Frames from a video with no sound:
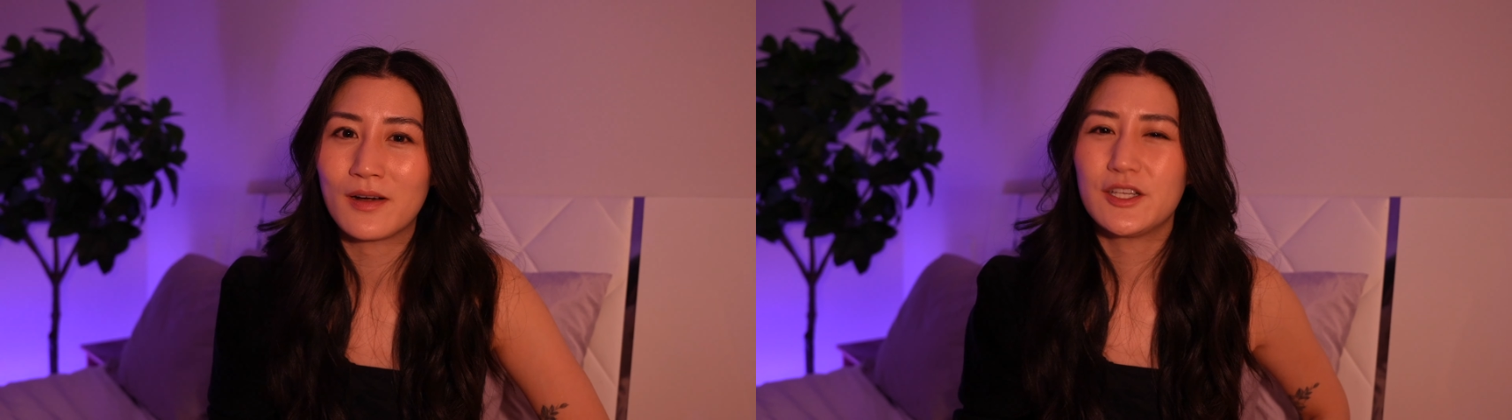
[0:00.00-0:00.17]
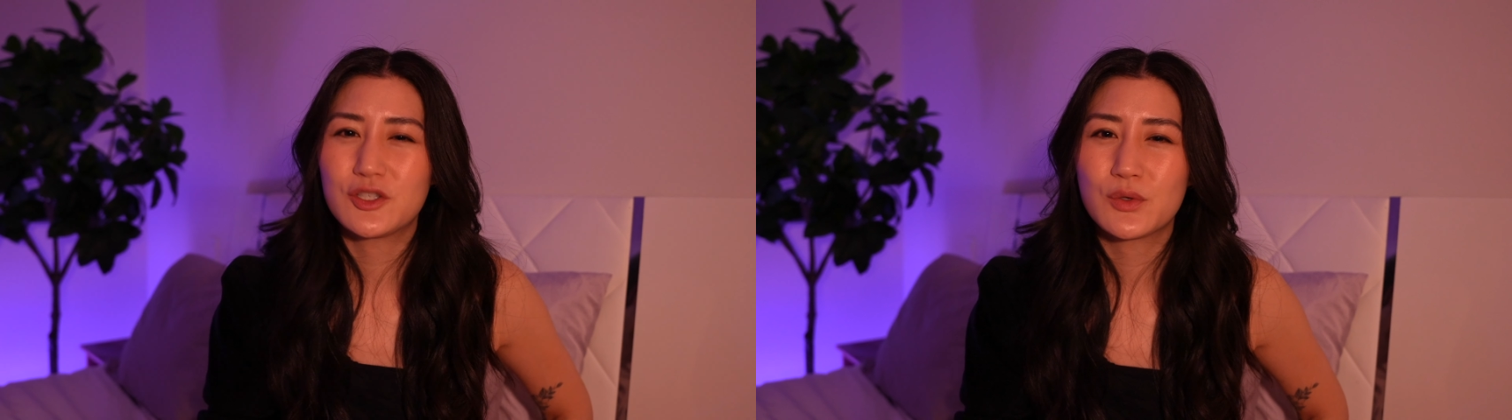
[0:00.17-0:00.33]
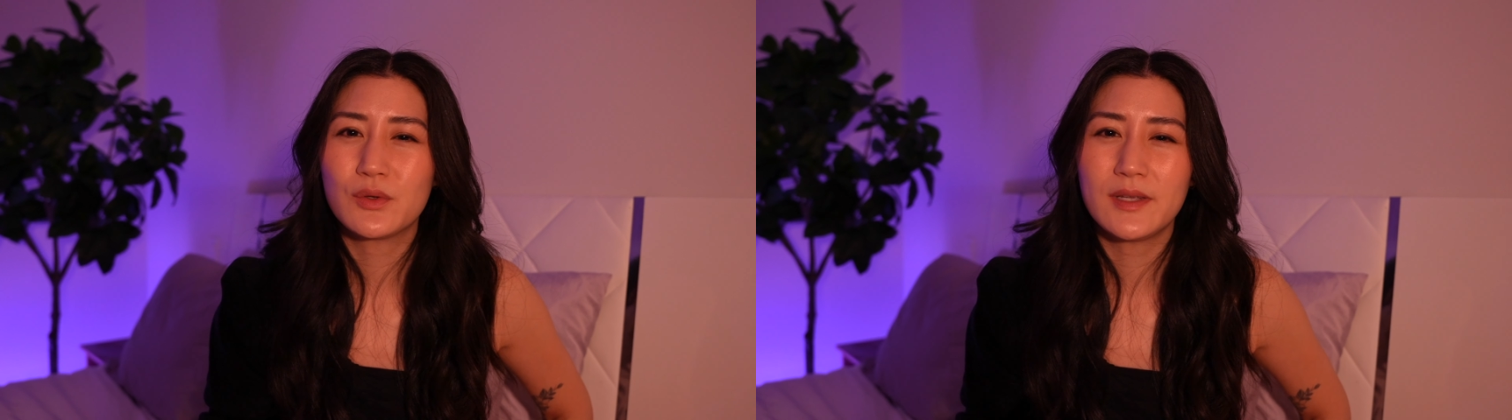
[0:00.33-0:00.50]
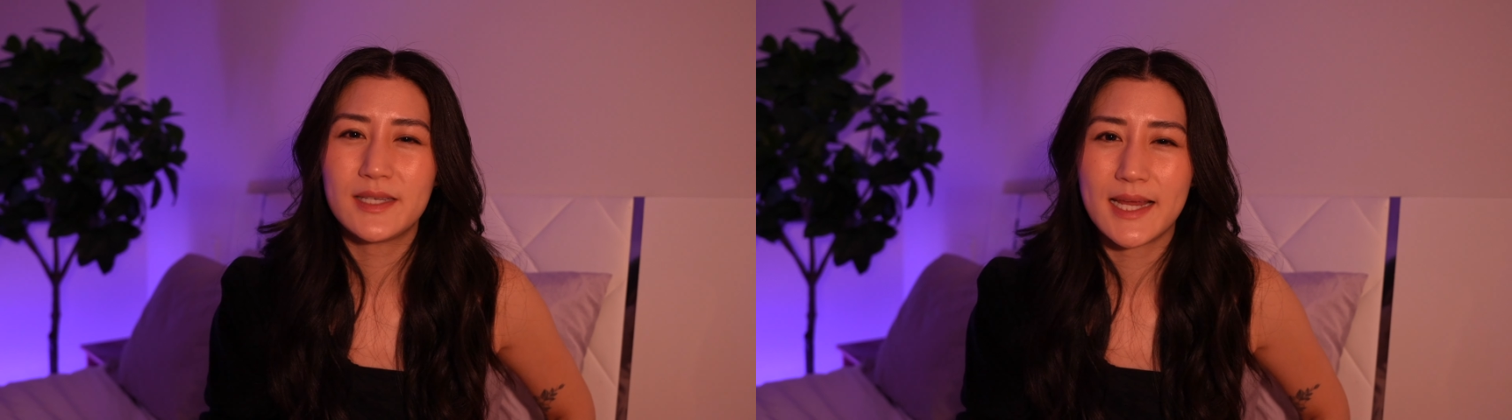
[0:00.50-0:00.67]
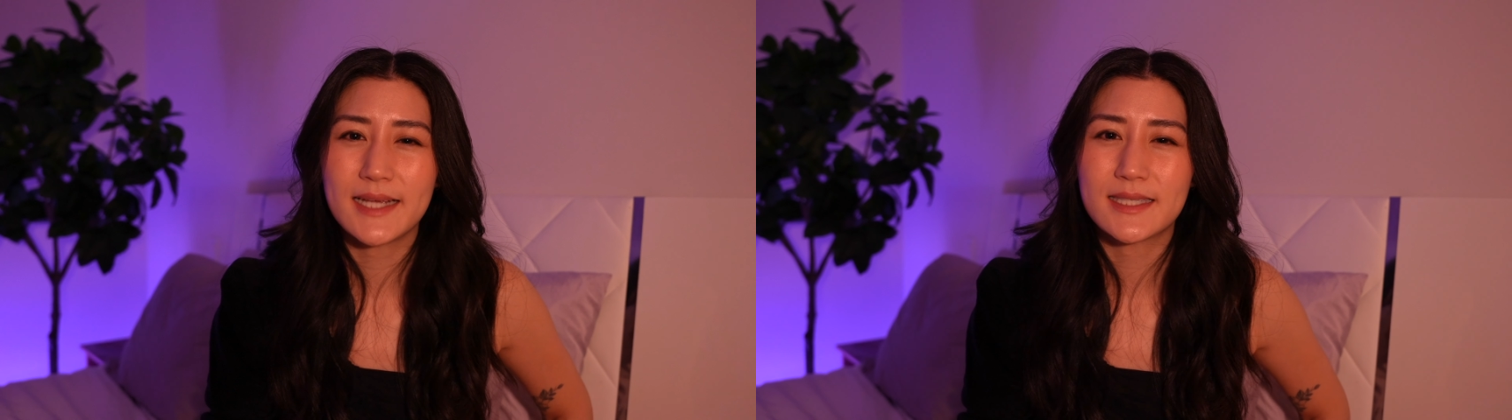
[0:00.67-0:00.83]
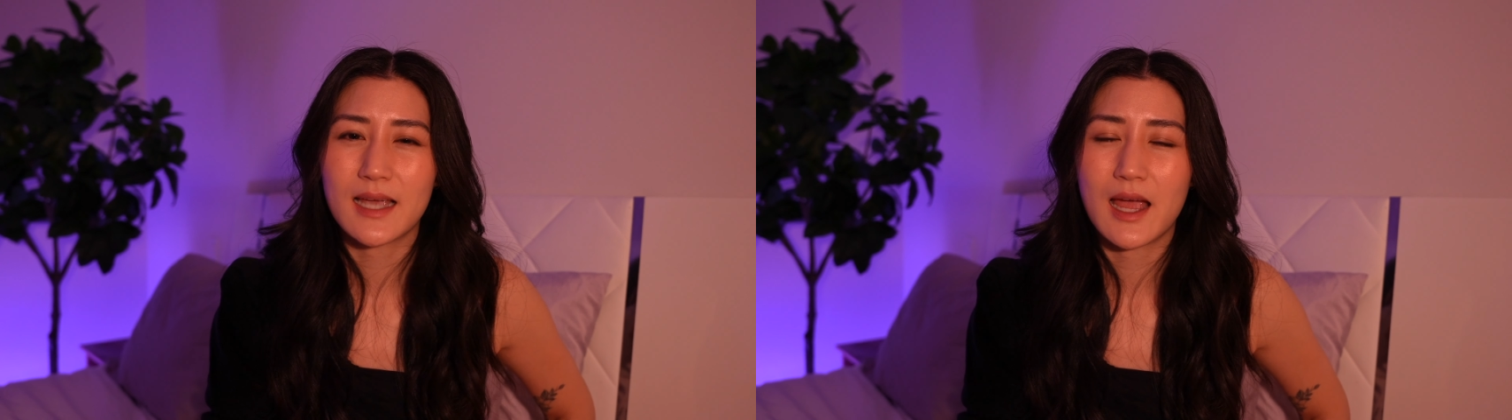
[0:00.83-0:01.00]
It truly
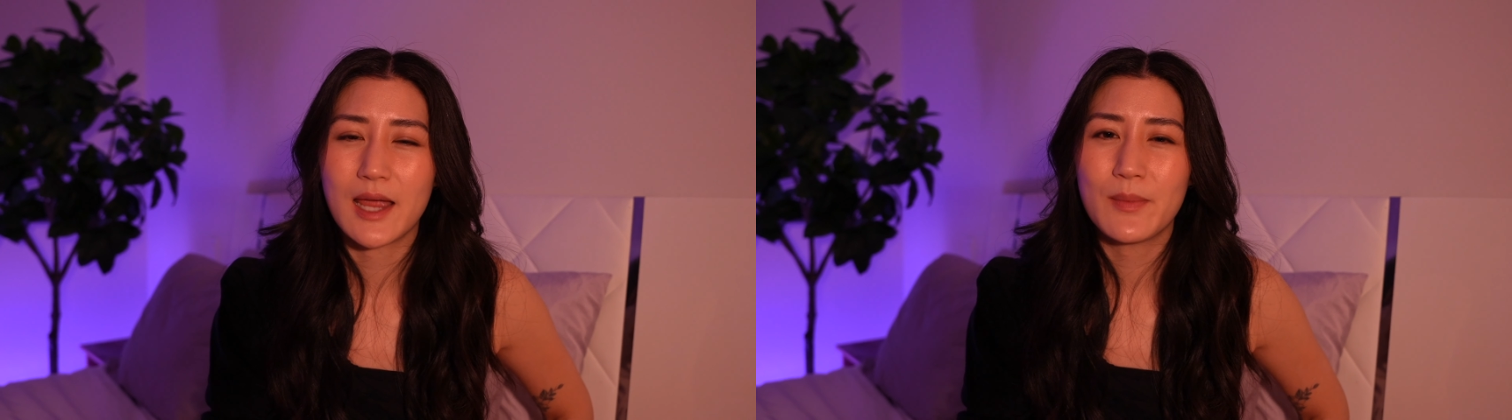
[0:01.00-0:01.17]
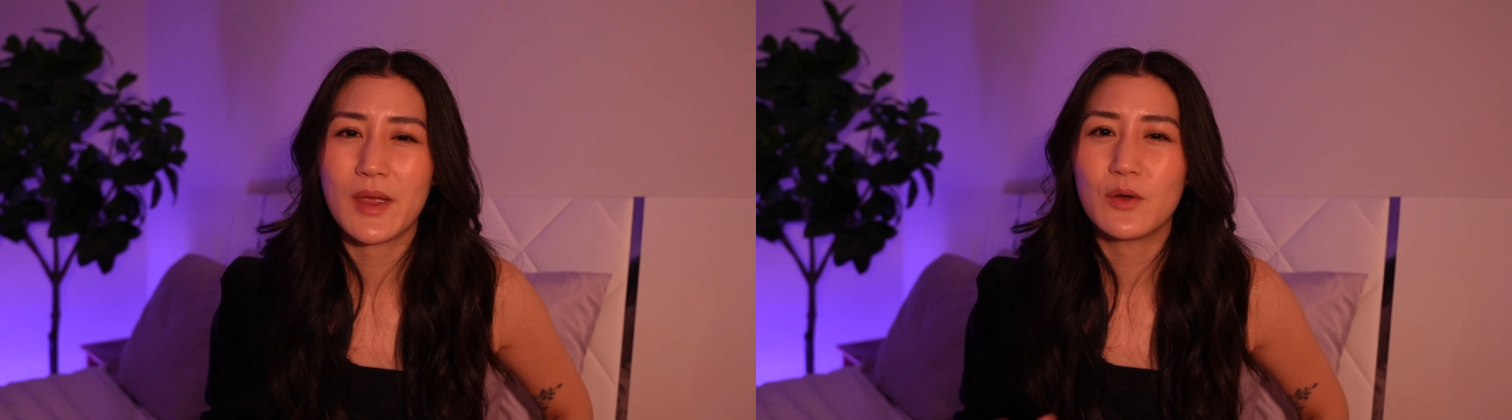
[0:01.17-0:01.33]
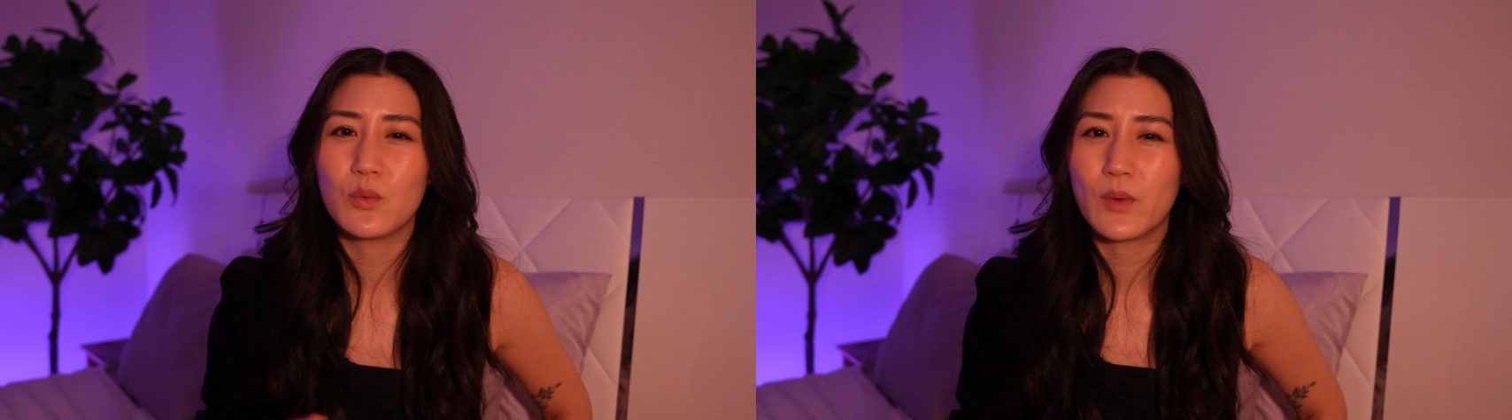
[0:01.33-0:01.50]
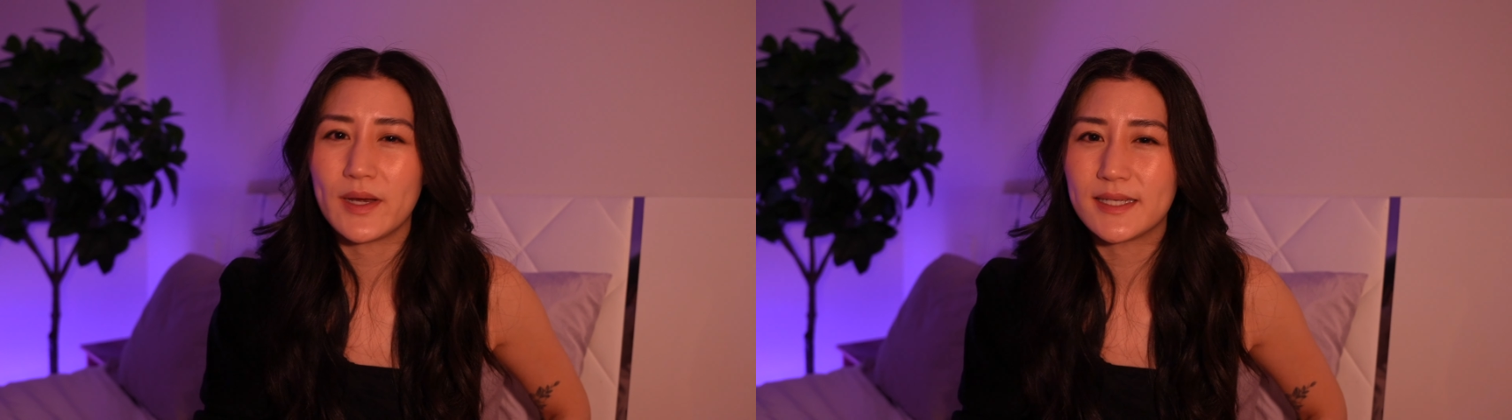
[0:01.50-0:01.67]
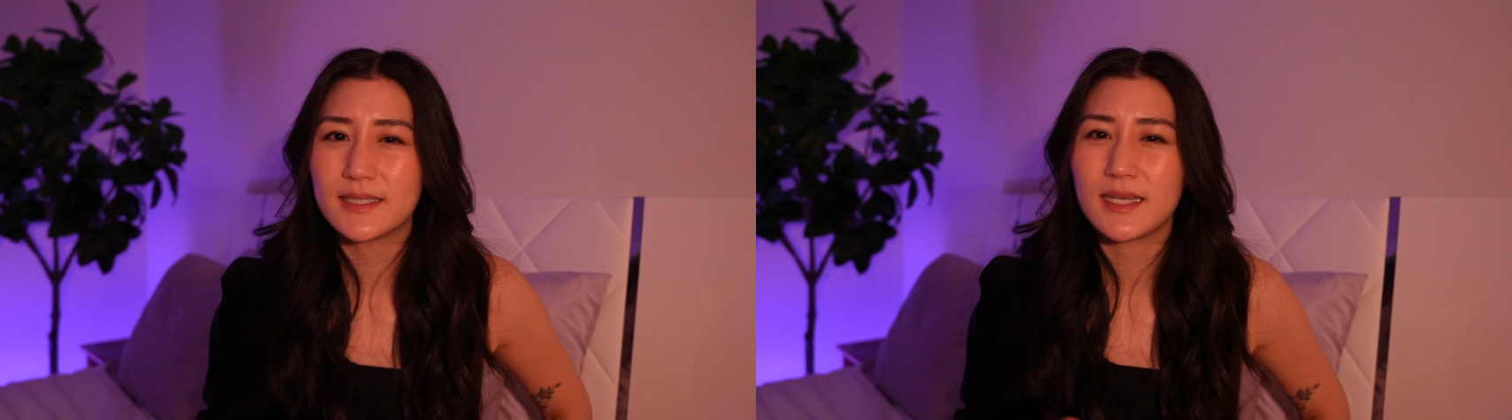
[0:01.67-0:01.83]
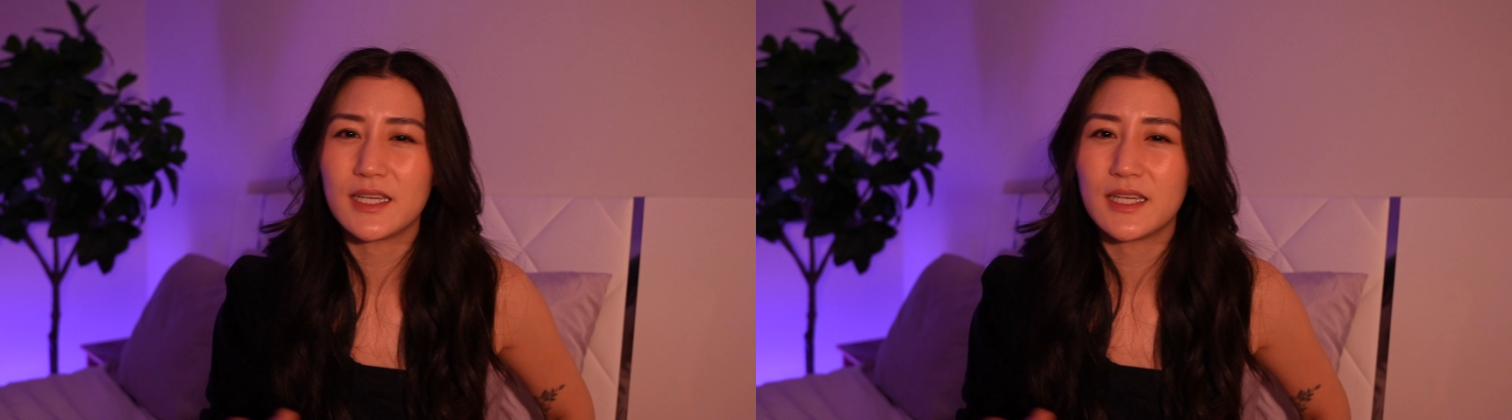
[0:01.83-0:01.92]
takes time and witnessing